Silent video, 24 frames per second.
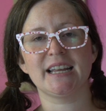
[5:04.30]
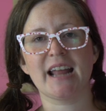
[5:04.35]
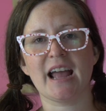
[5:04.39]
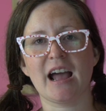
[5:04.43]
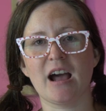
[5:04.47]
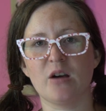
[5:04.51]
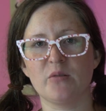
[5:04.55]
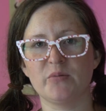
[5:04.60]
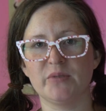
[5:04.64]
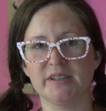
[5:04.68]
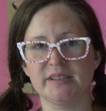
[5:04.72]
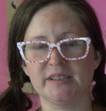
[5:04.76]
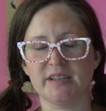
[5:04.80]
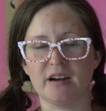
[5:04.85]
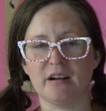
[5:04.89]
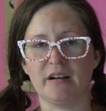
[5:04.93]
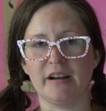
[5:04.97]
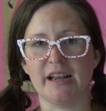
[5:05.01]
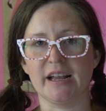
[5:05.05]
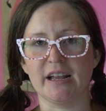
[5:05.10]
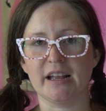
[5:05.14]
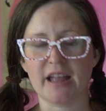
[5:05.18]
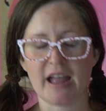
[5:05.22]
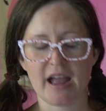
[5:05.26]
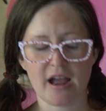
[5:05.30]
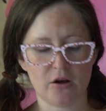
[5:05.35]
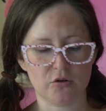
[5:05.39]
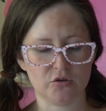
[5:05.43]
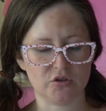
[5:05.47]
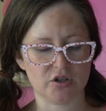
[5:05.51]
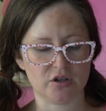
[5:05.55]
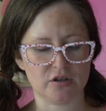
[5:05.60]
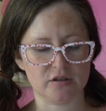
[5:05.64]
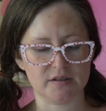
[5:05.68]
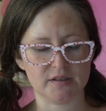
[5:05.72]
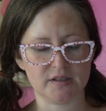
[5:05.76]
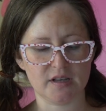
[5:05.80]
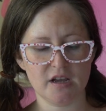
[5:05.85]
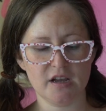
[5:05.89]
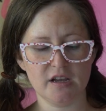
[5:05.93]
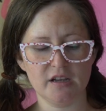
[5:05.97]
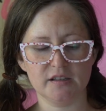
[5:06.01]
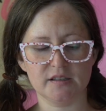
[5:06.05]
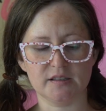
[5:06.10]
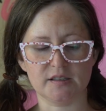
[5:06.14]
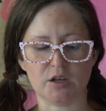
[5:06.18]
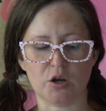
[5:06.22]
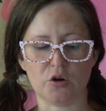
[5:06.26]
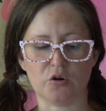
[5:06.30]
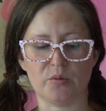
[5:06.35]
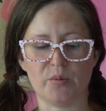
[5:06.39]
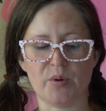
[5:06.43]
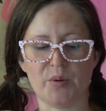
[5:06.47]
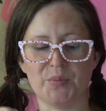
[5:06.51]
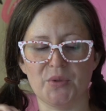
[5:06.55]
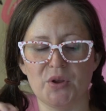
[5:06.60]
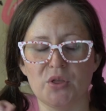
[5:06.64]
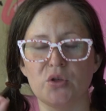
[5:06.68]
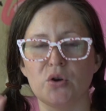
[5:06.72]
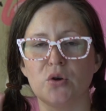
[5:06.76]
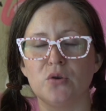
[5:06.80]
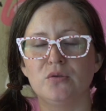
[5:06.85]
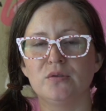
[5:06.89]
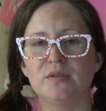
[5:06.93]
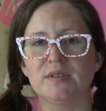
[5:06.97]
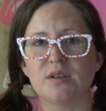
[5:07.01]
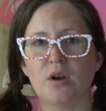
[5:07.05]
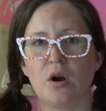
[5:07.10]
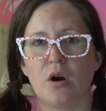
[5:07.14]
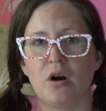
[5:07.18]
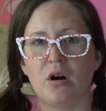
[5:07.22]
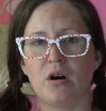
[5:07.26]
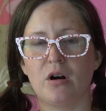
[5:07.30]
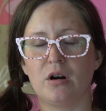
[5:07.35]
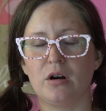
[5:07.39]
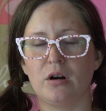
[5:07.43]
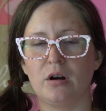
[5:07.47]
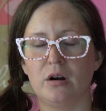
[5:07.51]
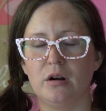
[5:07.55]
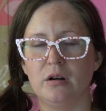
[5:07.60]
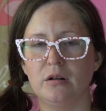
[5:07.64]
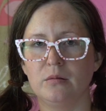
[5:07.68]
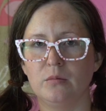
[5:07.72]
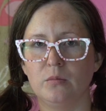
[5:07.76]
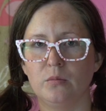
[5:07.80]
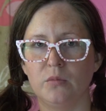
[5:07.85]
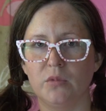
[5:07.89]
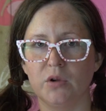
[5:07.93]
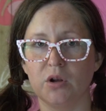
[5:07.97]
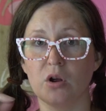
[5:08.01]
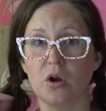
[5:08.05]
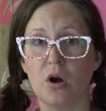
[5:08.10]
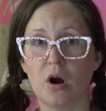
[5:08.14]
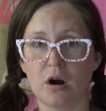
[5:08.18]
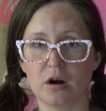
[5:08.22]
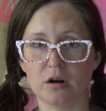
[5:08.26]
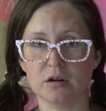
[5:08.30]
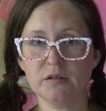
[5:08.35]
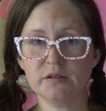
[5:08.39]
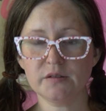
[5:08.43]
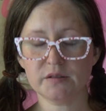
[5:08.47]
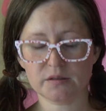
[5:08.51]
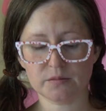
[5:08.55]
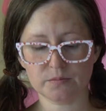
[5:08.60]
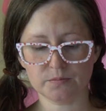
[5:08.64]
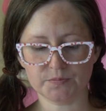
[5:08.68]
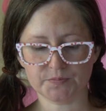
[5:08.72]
adversary encounters. So remember, those are guards.